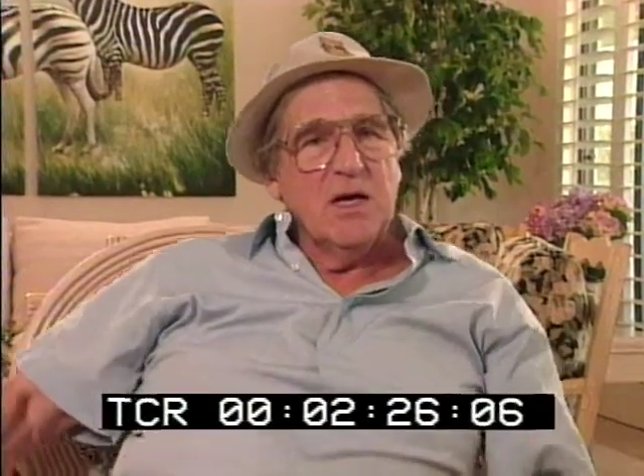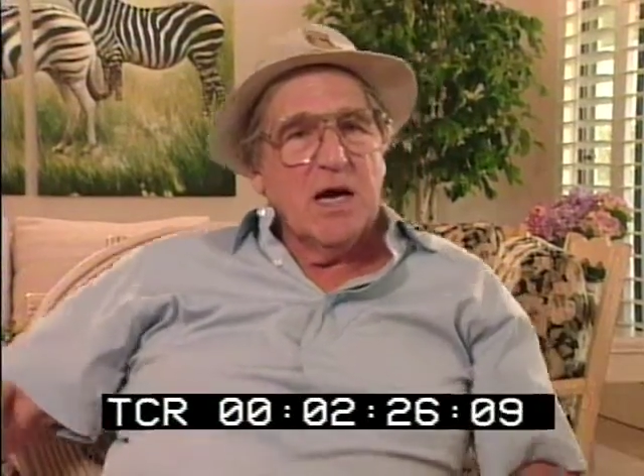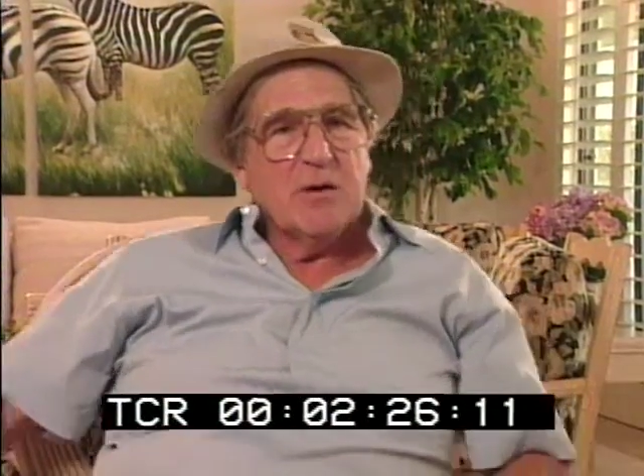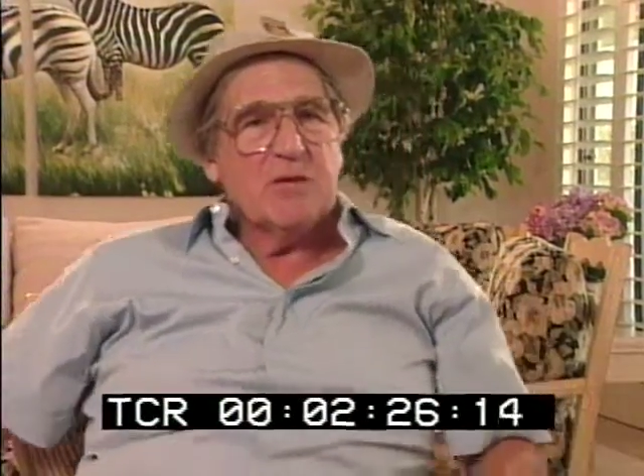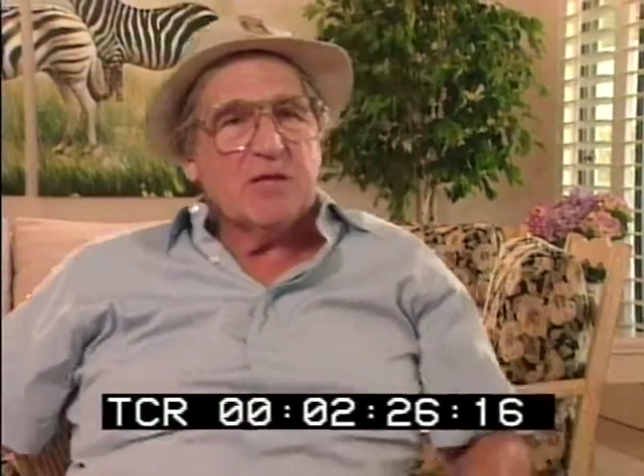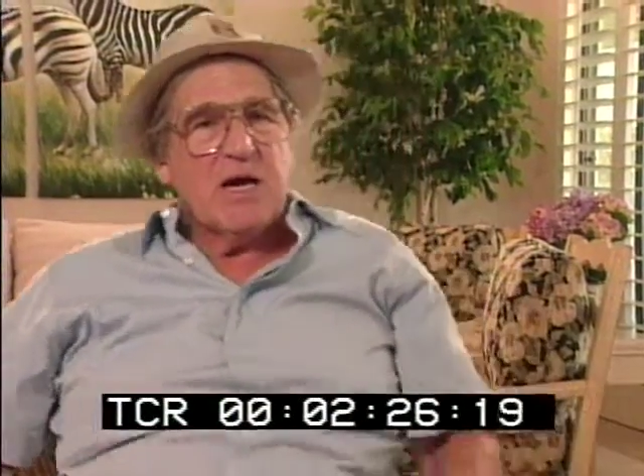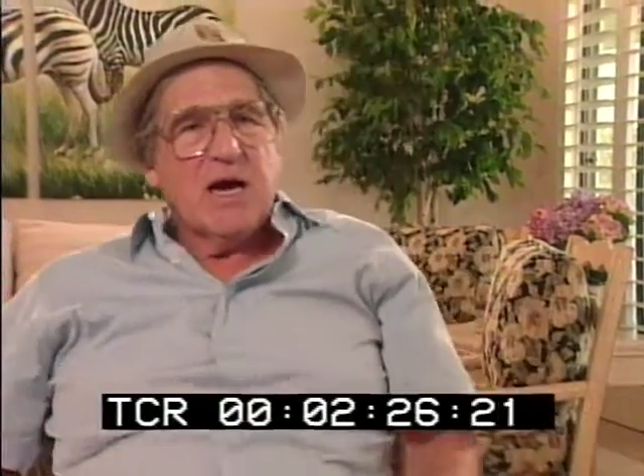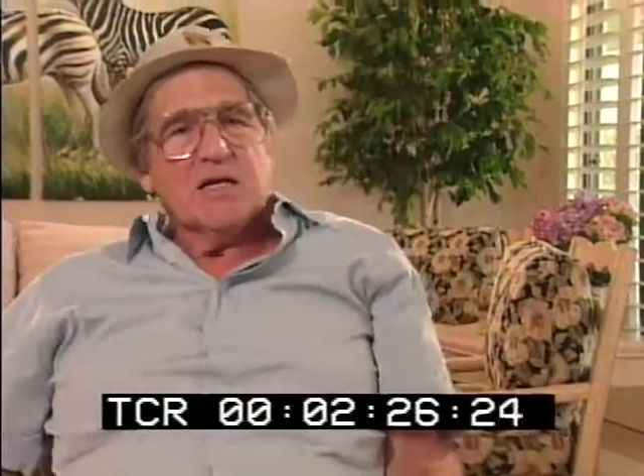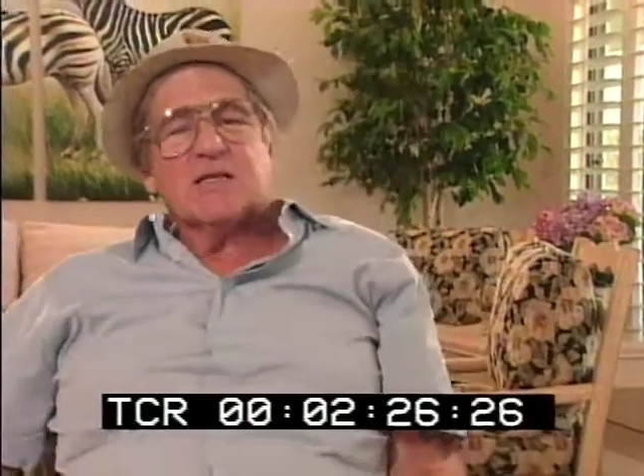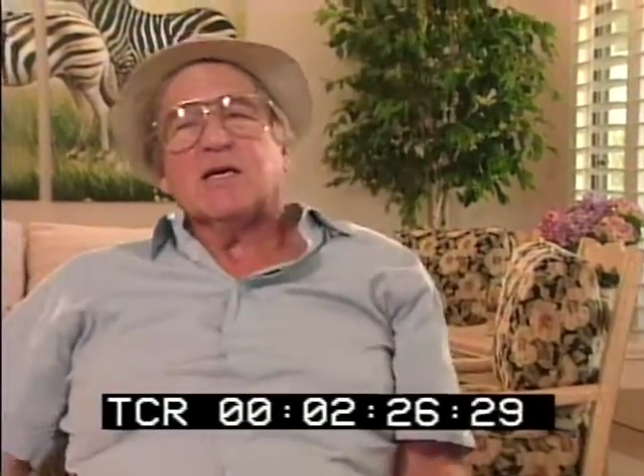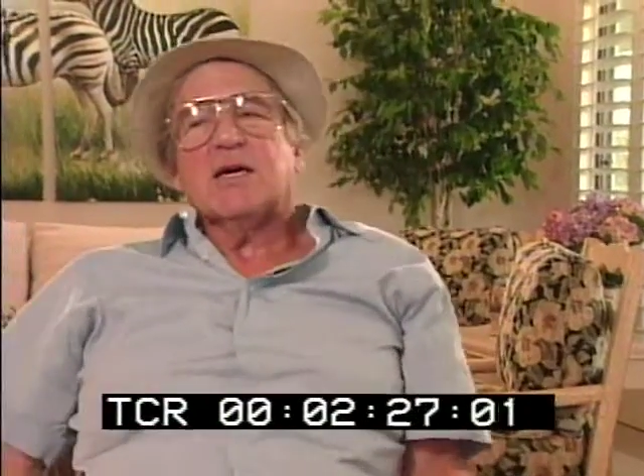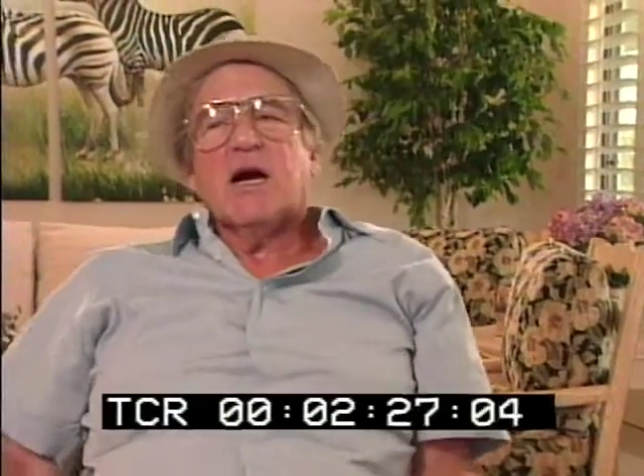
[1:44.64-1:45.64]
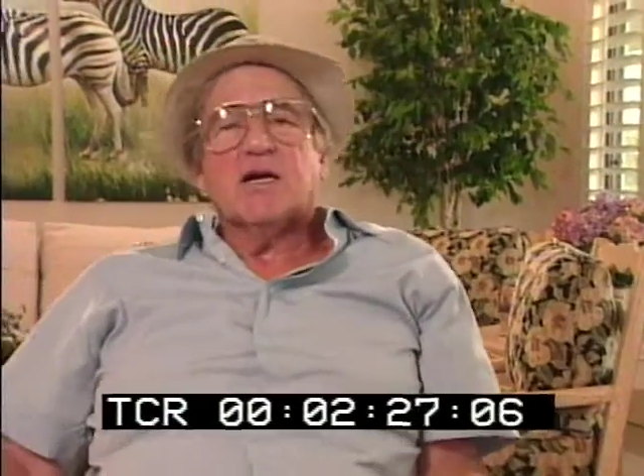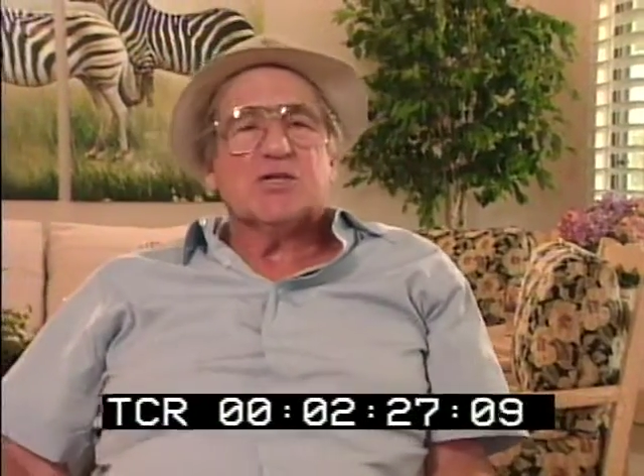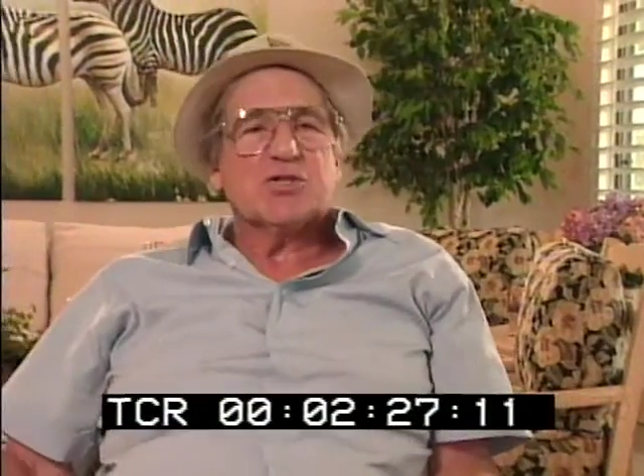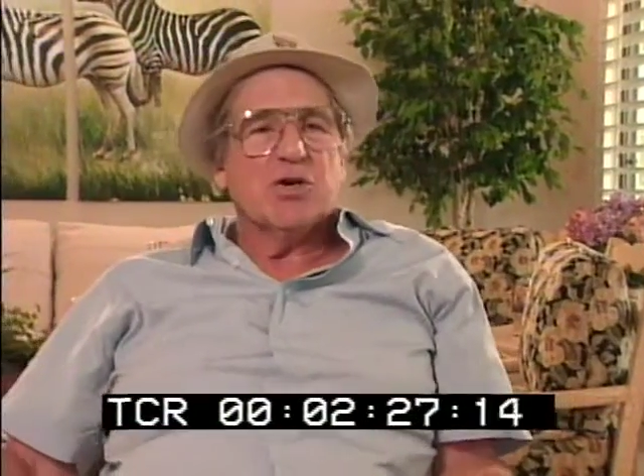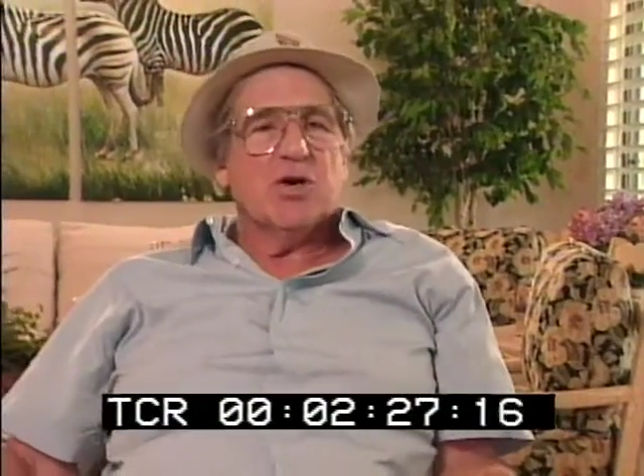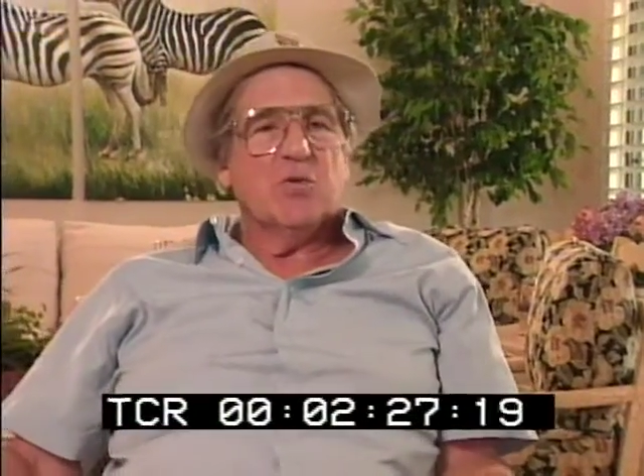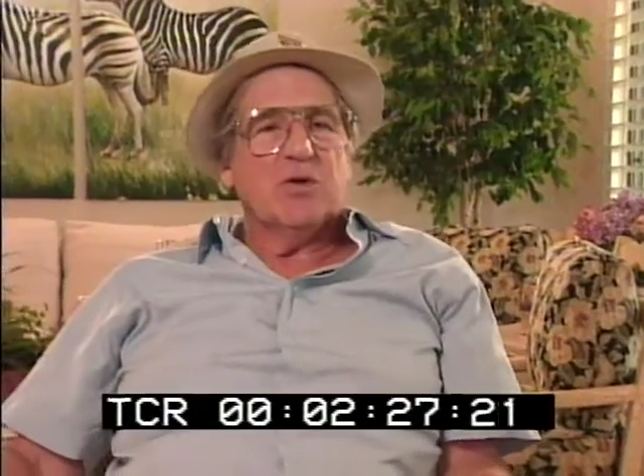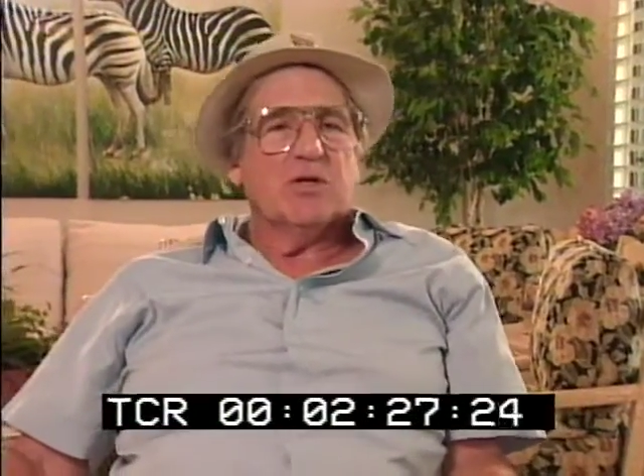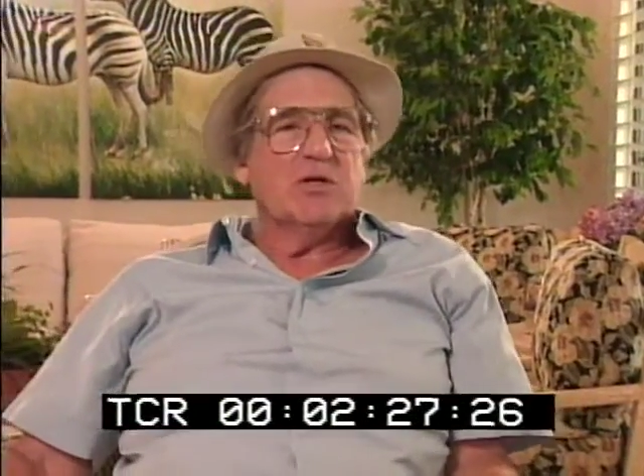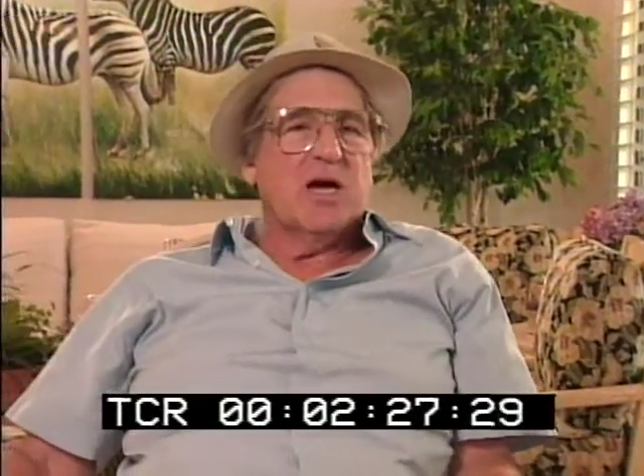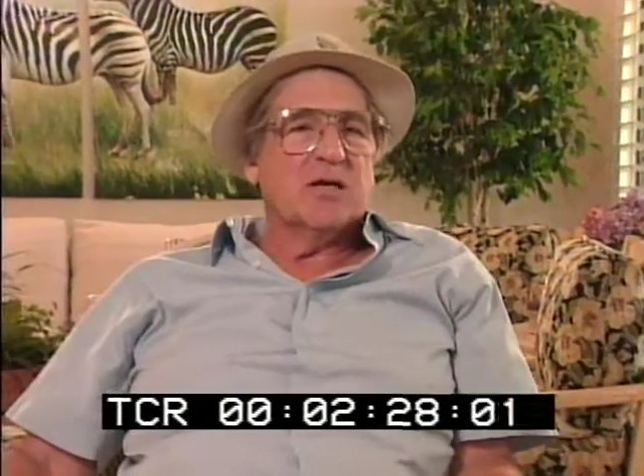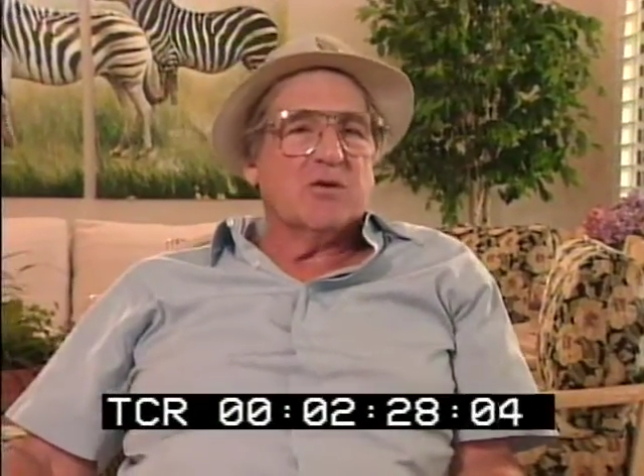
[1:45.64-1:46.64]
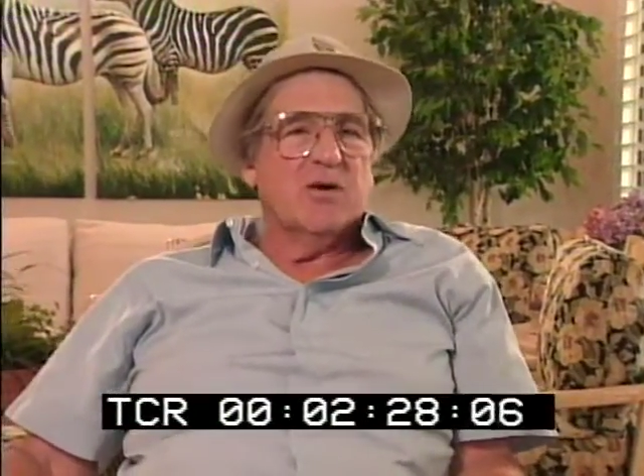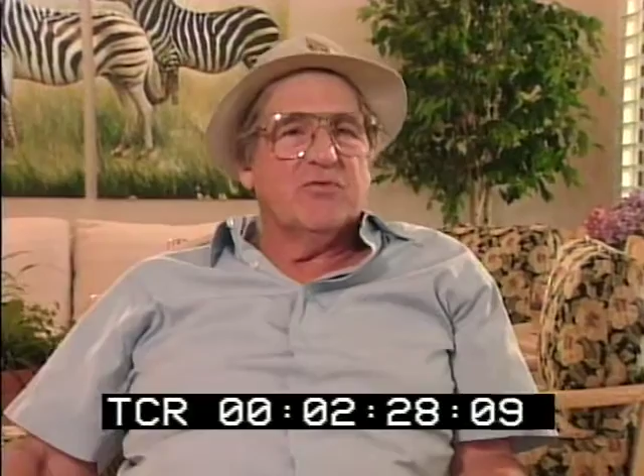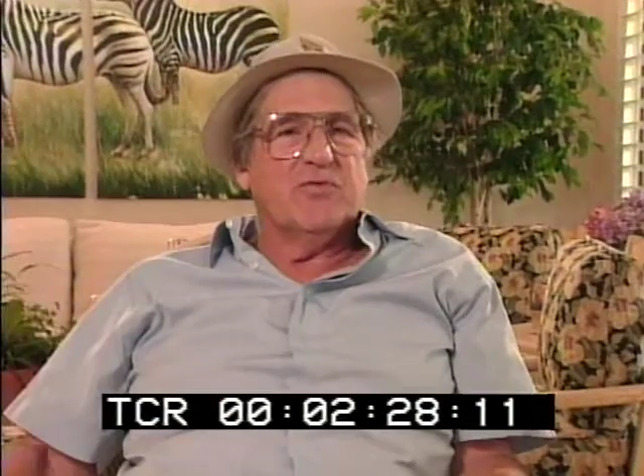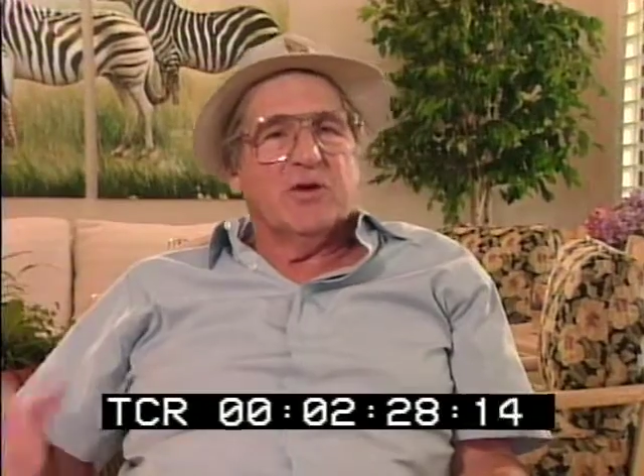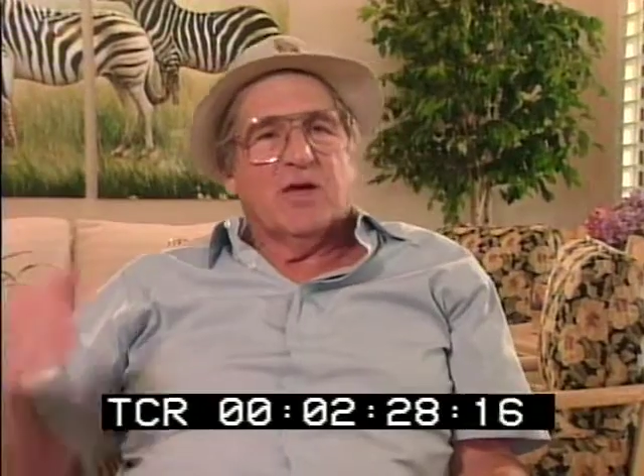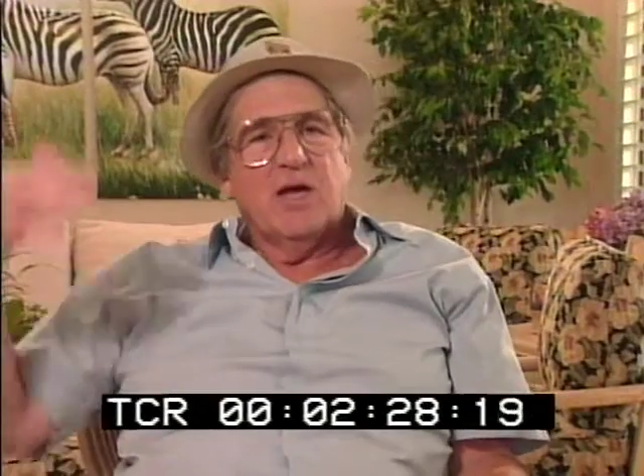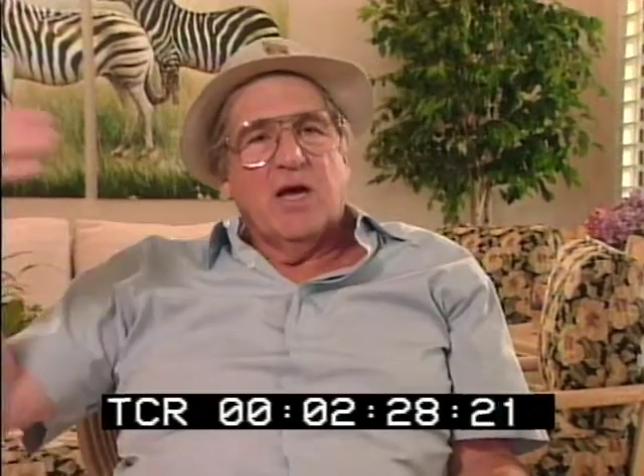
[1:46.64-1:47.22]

I mean, guys like Artie Shaw went and knocked off uh,